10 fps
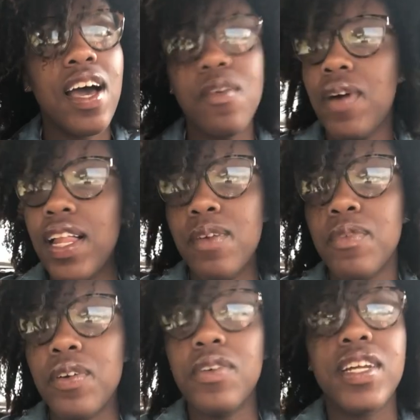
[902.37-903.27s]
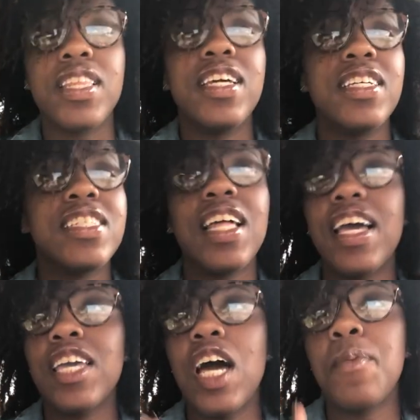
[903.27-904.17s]
out while I'm recording this
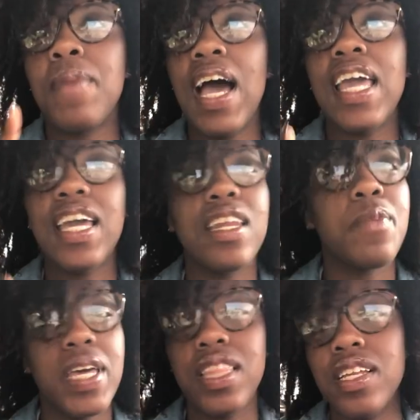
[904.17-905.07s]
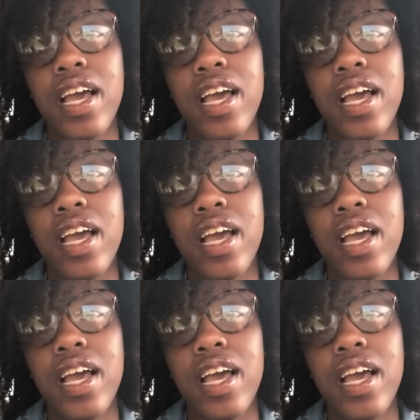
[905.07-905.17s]
like y'all might end up hitting the